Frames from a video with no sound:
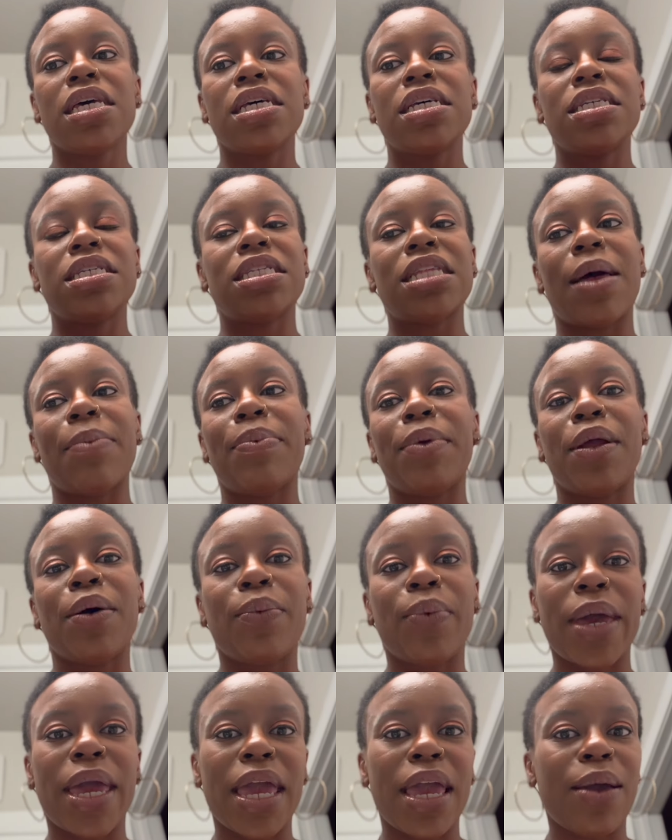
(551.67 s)
stepping
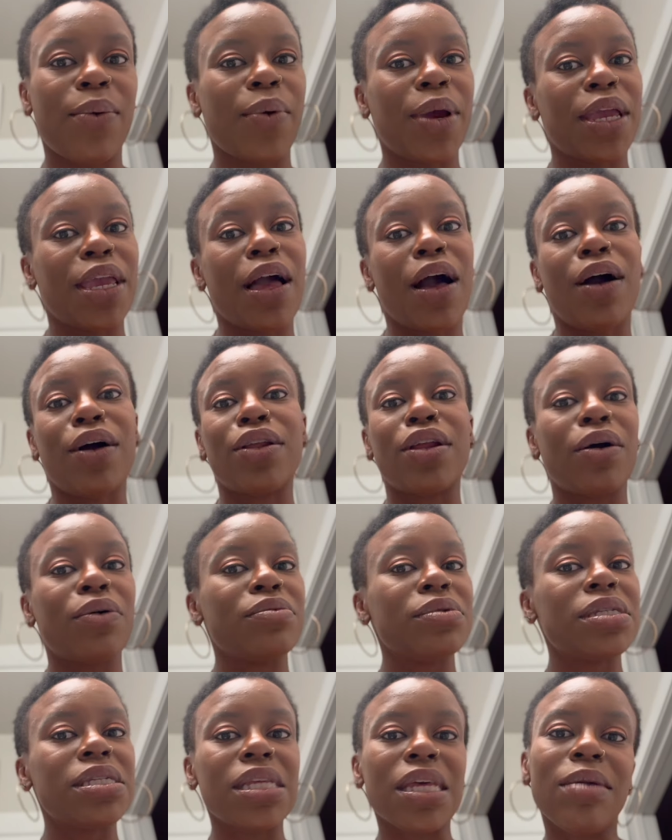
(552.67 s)
away where y'all
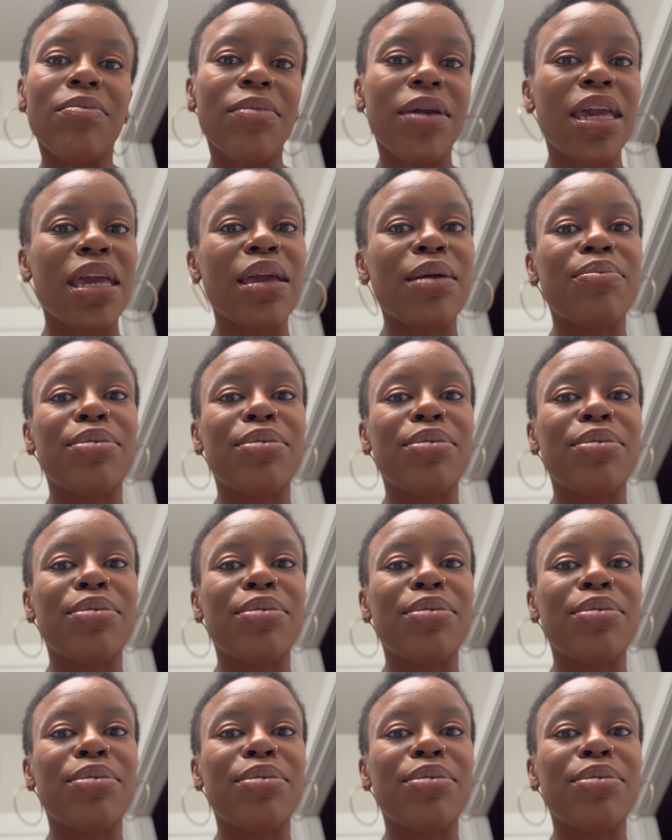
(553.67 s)
don't see me,